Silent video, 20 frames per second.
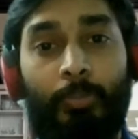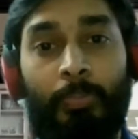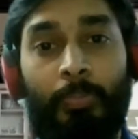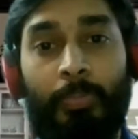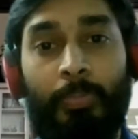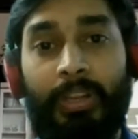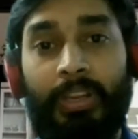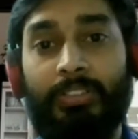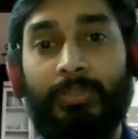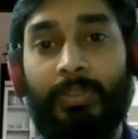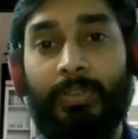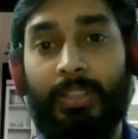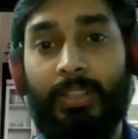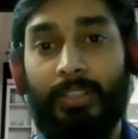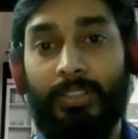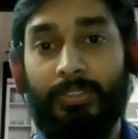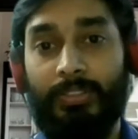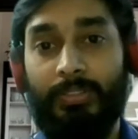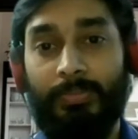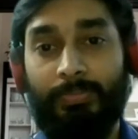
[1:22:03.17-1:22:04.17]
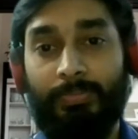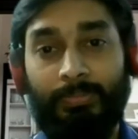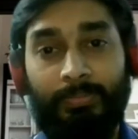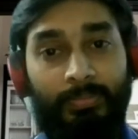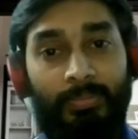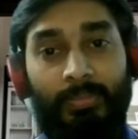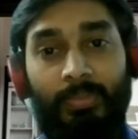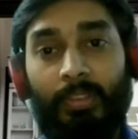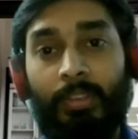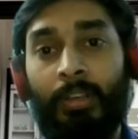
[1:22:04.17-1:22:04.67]
and opinions with us
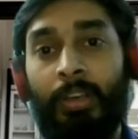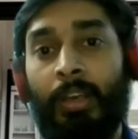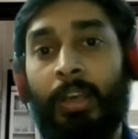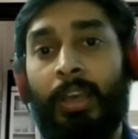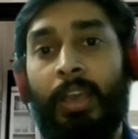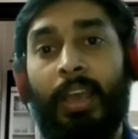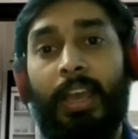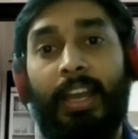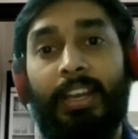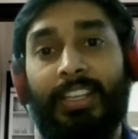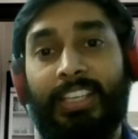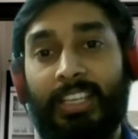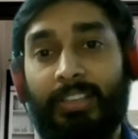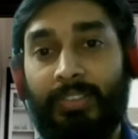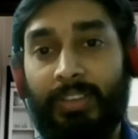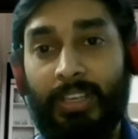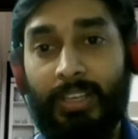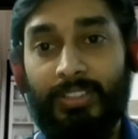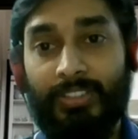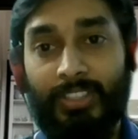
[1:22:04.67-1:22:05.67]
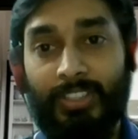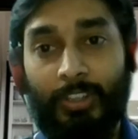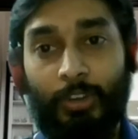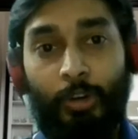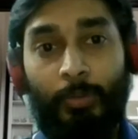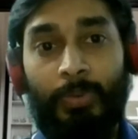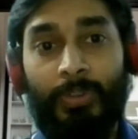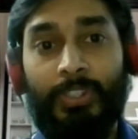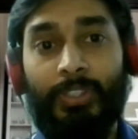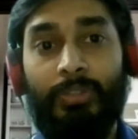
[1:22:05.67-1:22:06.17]
and giving us an
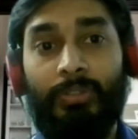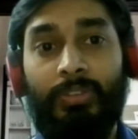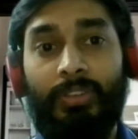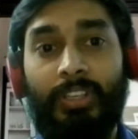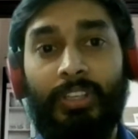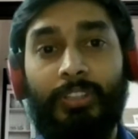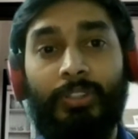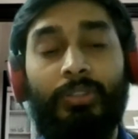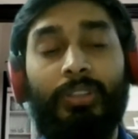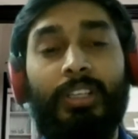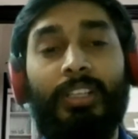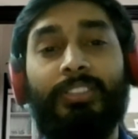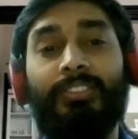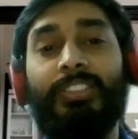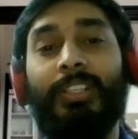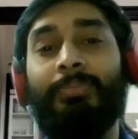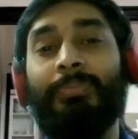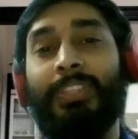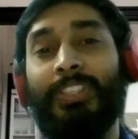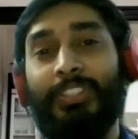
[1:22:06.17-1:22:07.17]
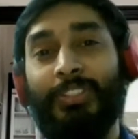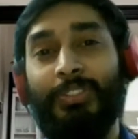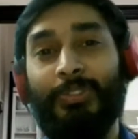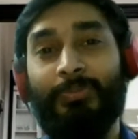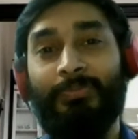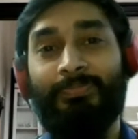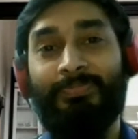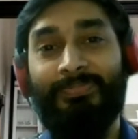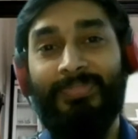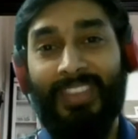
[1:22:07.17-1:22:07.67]
opportunity to learn something
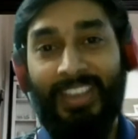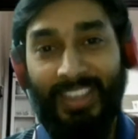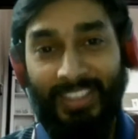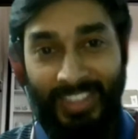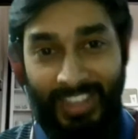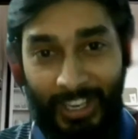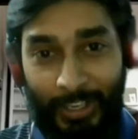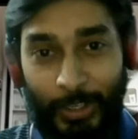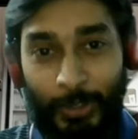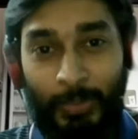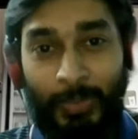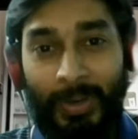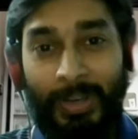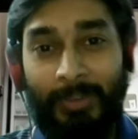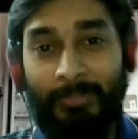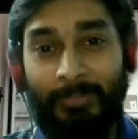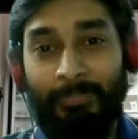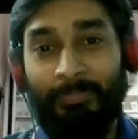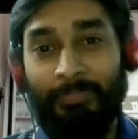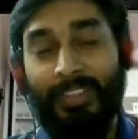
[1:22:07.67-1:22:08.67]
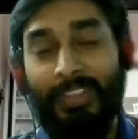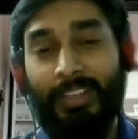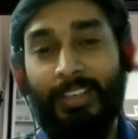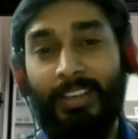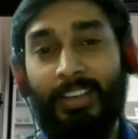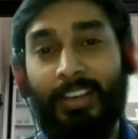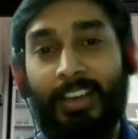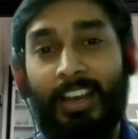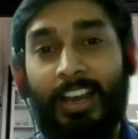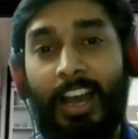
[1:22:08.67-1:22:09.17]
new. Thank you, ma'am.
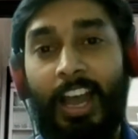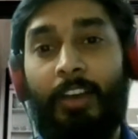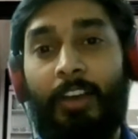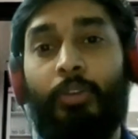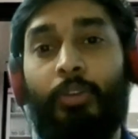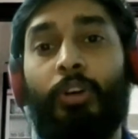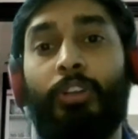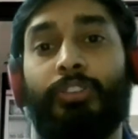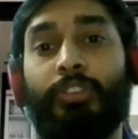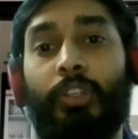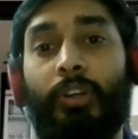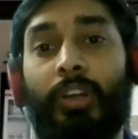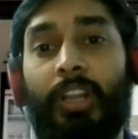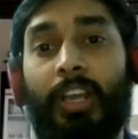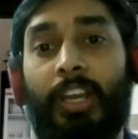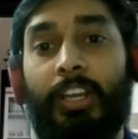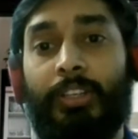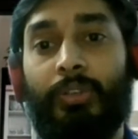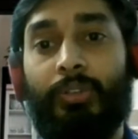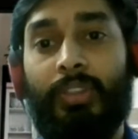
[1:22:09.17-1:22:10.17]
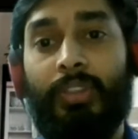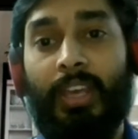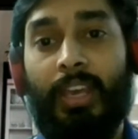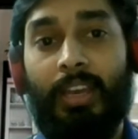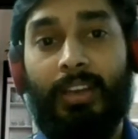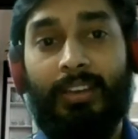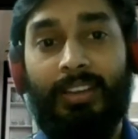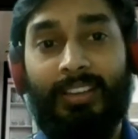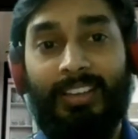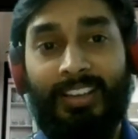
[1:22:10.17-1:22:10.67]
I would also like to
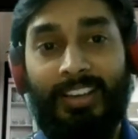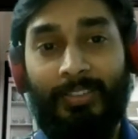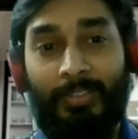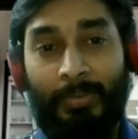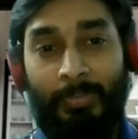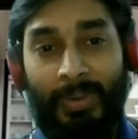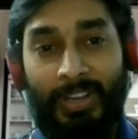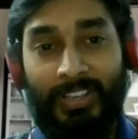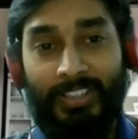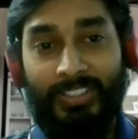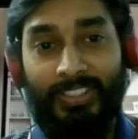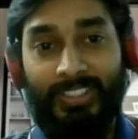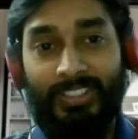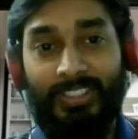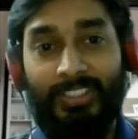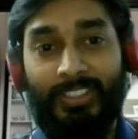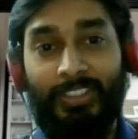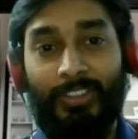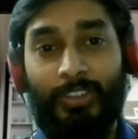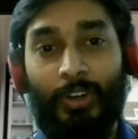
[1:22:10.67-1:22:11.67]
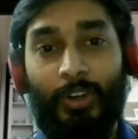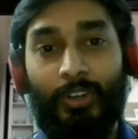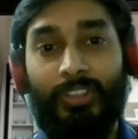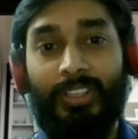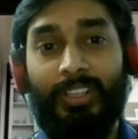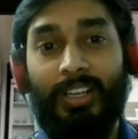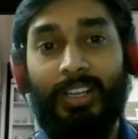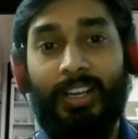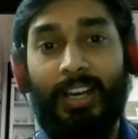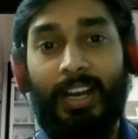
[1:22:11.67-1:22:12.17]
thank our mentor,
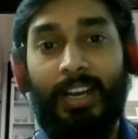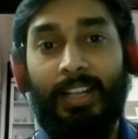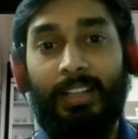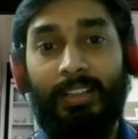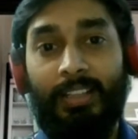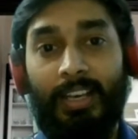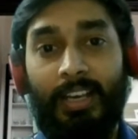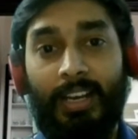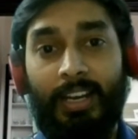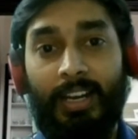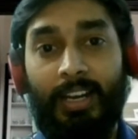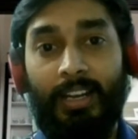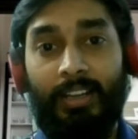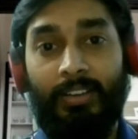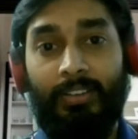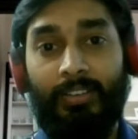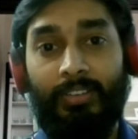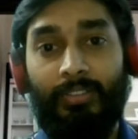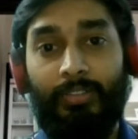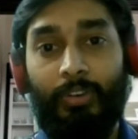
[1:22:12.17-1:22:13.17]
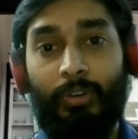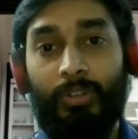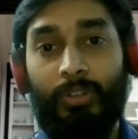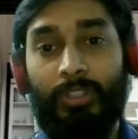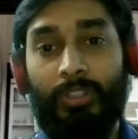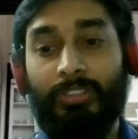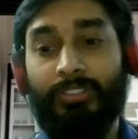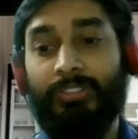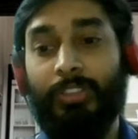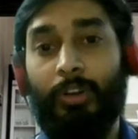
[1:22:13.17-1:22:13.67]
Dr. Anand Narayanan, for
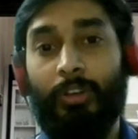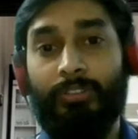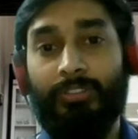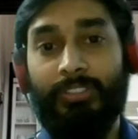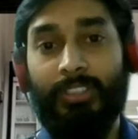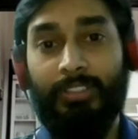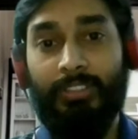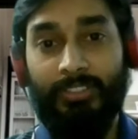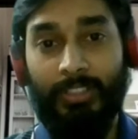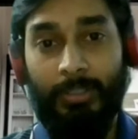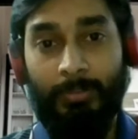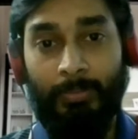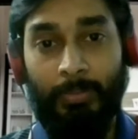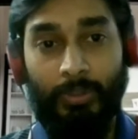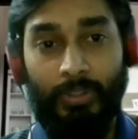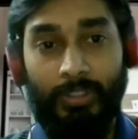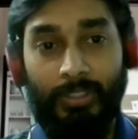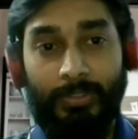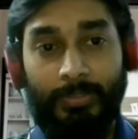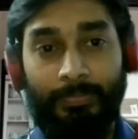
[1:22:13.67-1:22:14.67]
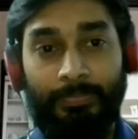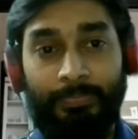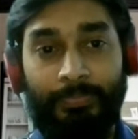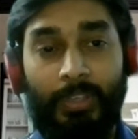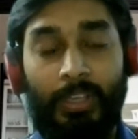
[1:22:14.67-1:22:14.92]
this constant support.